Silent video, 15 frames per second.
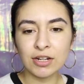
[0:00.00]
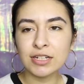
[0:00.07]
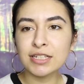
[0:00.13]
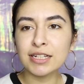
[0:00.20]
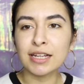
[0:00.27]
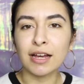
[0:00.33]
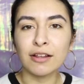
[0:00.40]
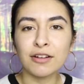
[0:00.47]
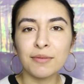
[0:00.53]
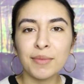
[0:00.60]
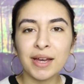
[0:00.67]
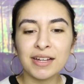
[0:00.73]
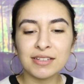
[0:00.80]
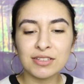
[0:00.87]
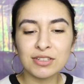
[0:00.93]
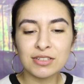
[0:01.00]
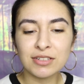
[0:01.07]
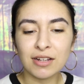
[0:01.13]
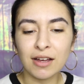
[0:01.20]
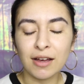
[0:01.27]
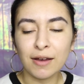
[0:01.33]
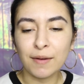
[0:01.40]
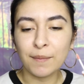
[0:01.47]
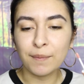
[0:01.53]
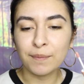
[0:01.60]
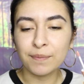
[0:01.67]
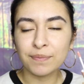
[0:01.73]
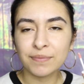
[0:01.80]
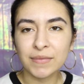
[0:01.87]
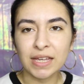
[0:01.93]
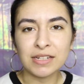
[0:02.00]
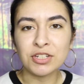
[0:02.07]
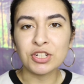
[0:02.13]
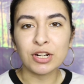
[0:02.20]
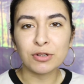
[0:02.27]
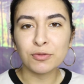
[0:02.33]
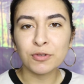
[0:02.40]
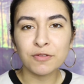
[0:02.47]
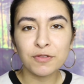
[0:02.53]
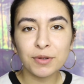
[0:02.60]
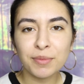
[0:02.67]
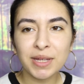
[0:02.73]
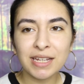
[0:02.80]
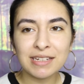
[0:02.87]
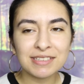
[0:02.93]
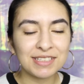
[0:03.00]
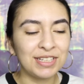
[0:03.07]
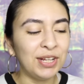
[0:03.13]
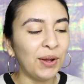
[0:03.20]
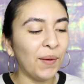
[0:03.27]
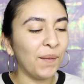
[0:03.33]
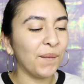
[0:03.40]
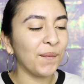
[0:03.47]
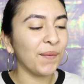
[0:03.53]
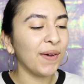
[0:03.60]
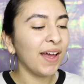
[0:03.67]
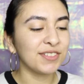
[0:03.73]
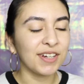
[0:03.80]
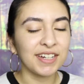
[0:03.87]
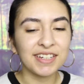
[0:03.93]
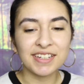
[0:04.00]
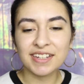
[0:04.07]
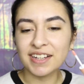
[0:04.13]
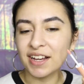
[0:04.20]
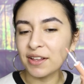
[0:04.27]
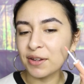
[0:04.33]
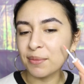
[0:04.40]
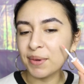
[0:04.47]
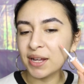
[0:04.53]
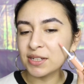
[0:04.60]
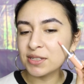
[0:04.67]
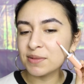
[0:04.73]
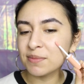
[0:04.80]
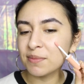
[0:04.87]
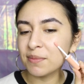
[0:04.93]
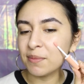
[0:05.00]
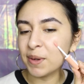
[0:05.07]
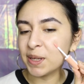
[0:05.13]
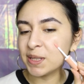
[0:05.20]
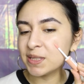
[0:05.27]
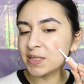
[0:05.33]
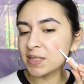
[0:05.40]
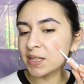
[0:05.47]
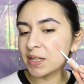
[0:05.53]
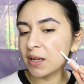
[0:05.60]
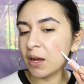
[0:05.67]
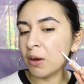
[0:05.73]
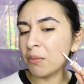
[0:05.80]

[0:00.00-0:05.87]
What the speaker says: hard to color match in general for me, so trying to color match my skin.